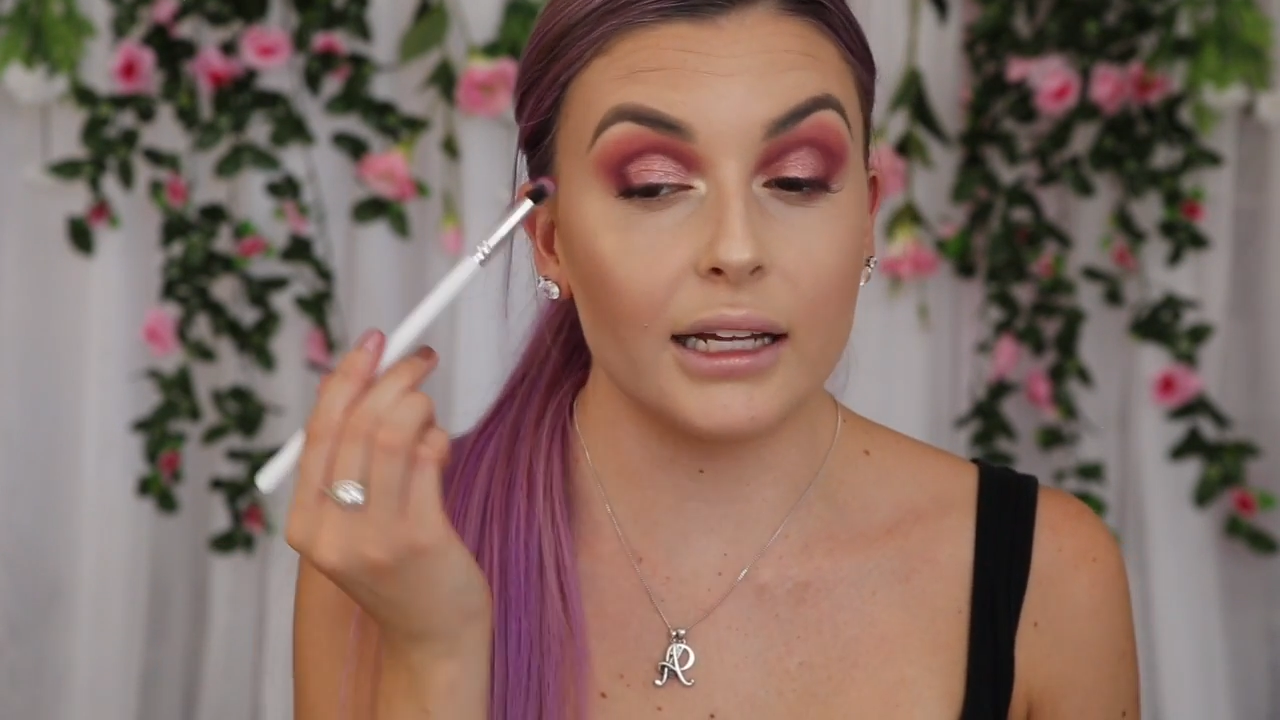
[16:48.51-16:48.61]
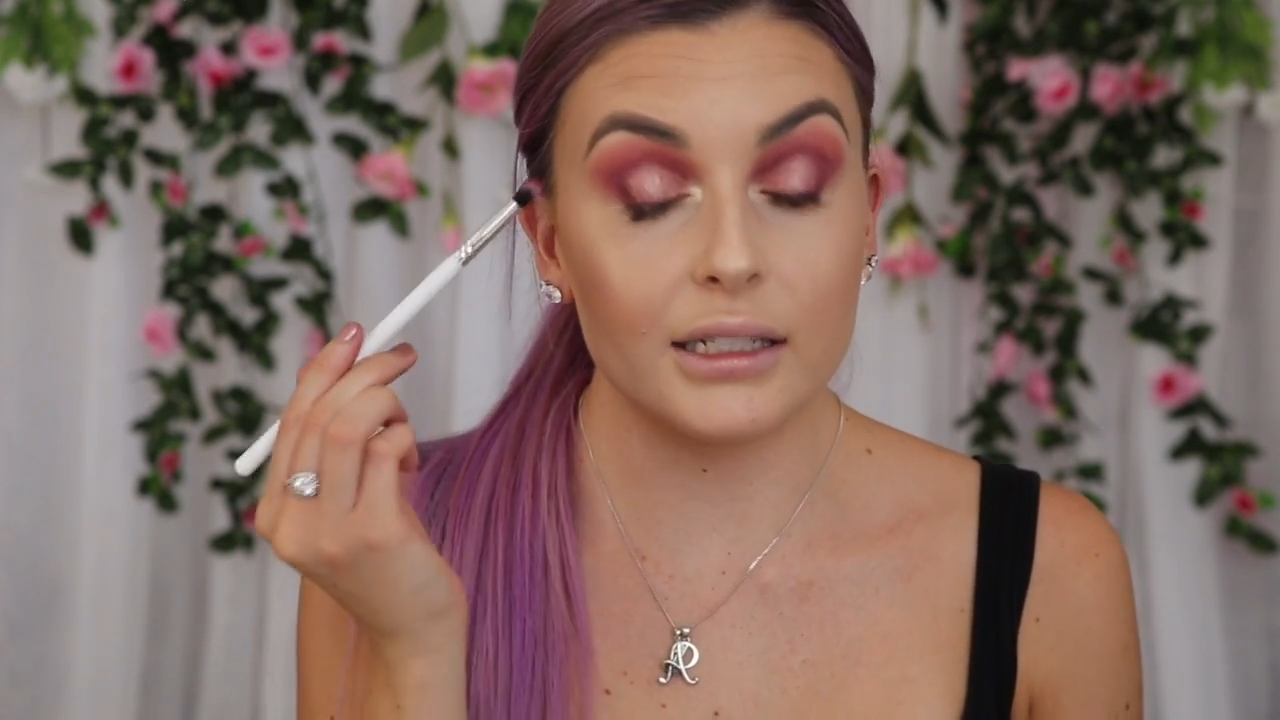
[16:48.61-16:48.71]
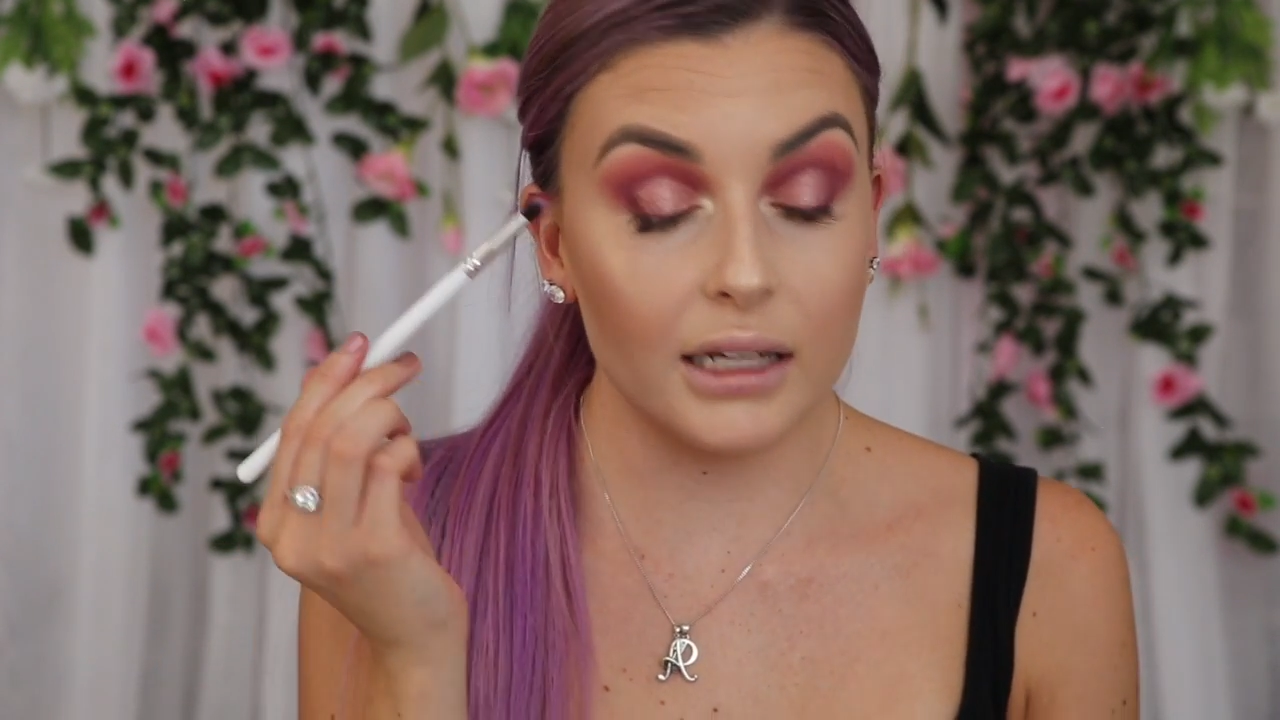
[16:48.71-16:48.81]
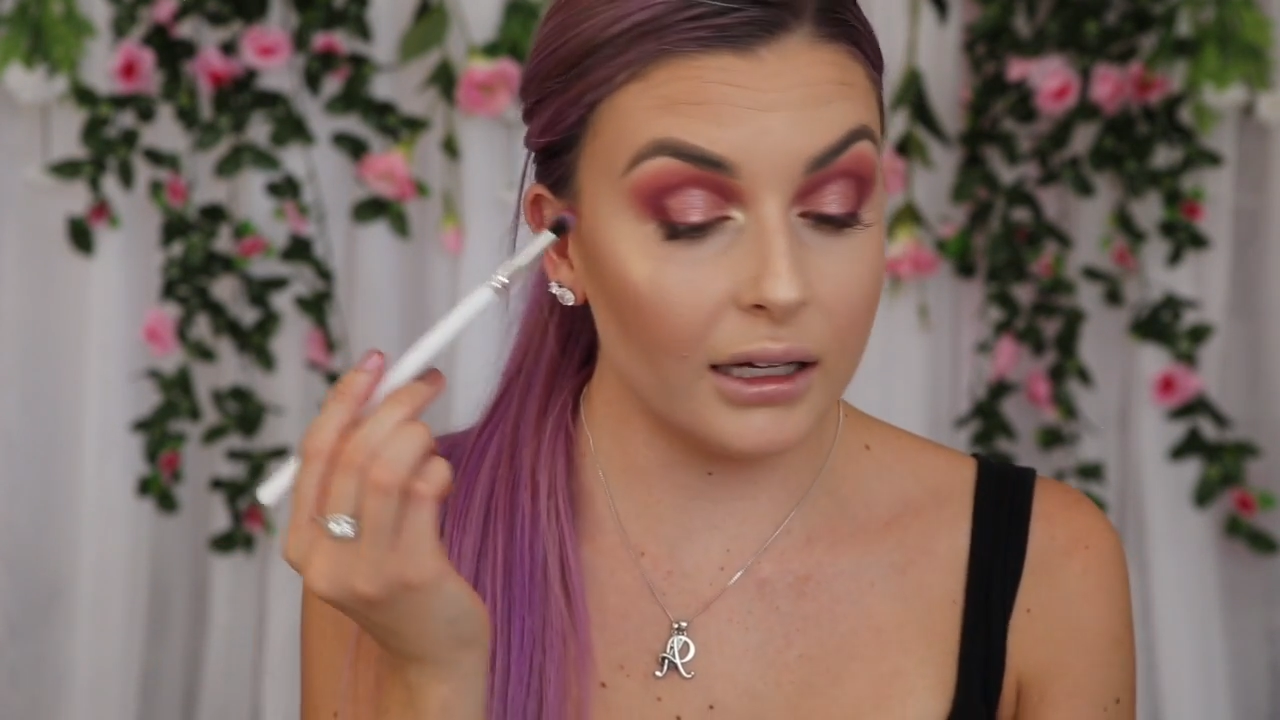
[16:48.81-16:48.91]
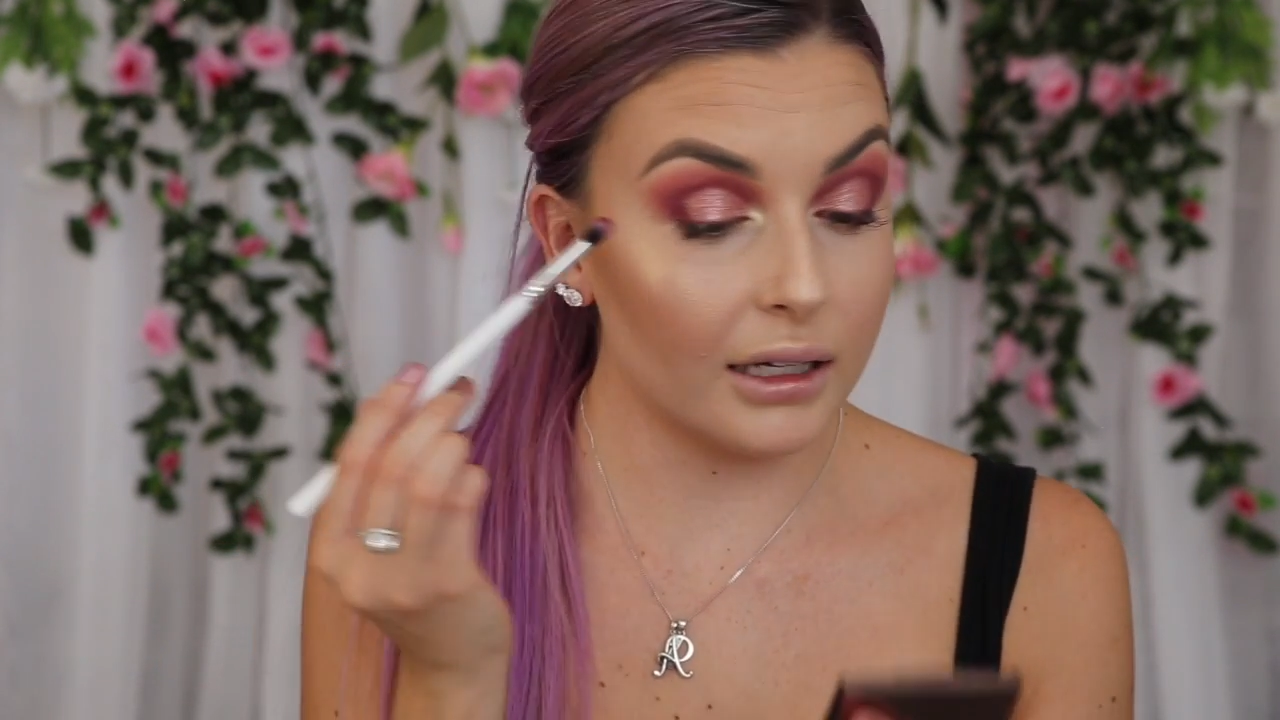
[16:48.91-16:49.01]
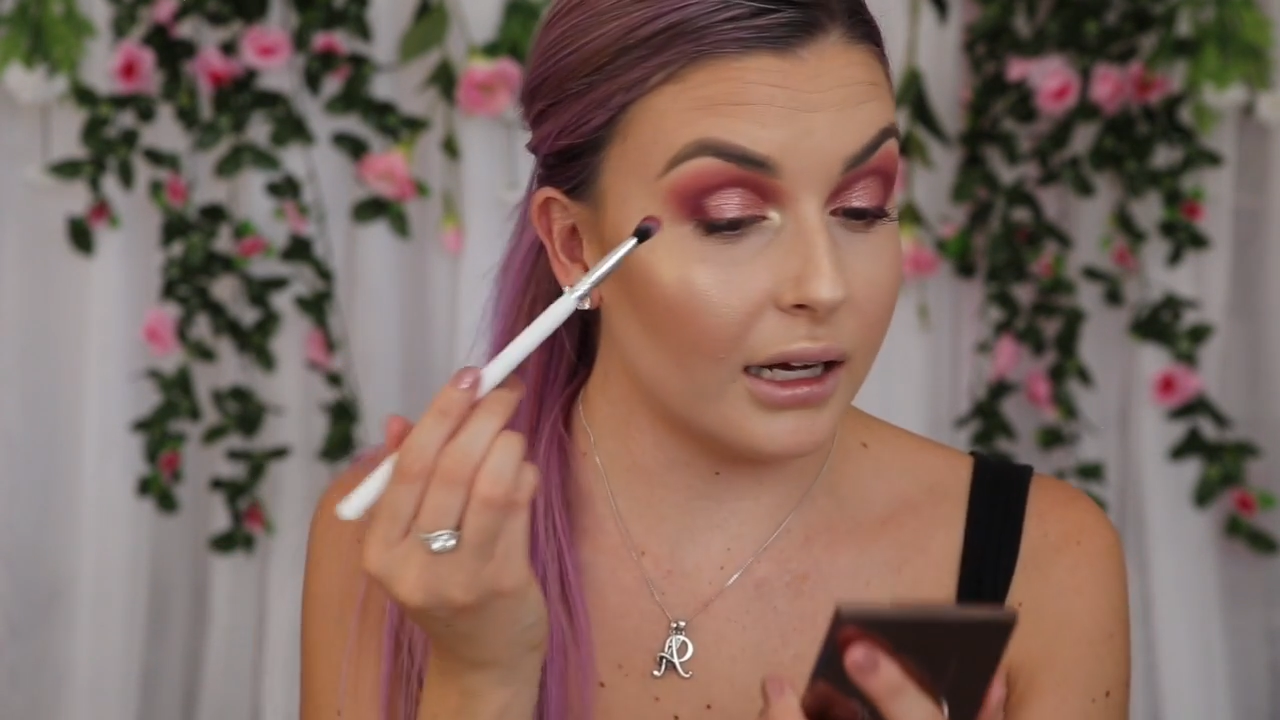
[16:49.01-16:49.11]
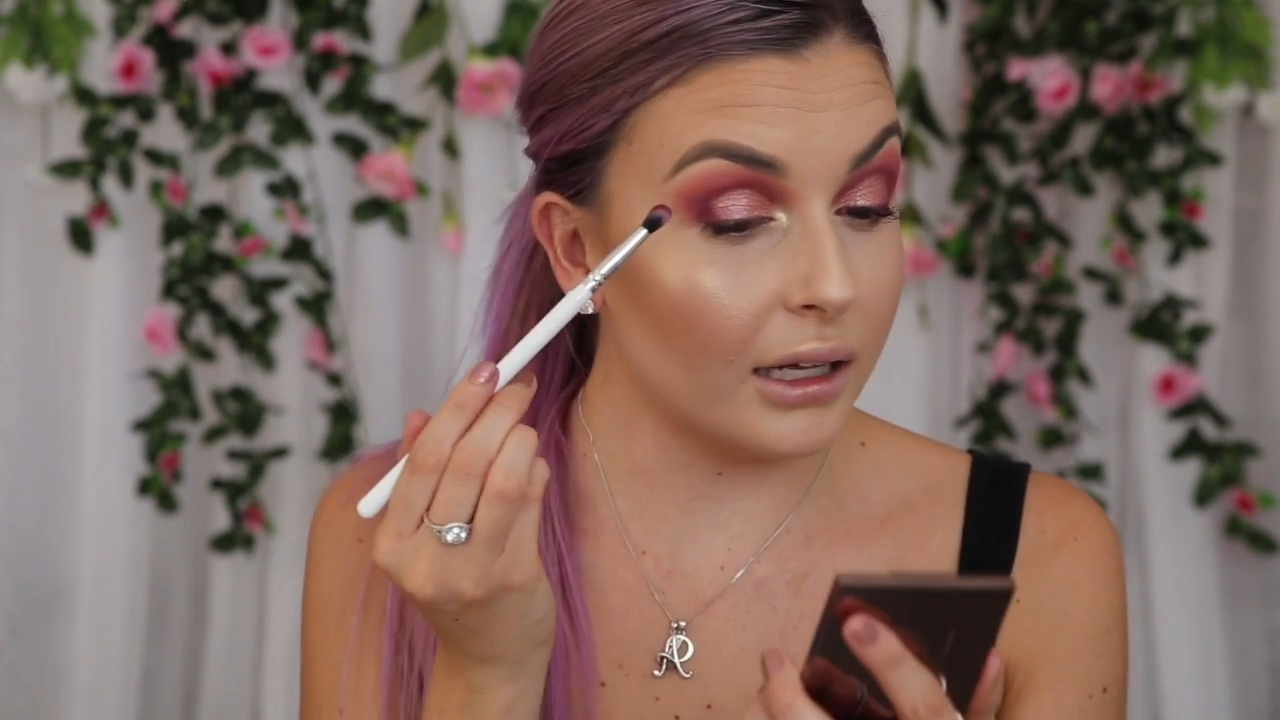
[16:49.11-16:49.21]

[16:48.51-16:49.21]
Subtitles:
that darker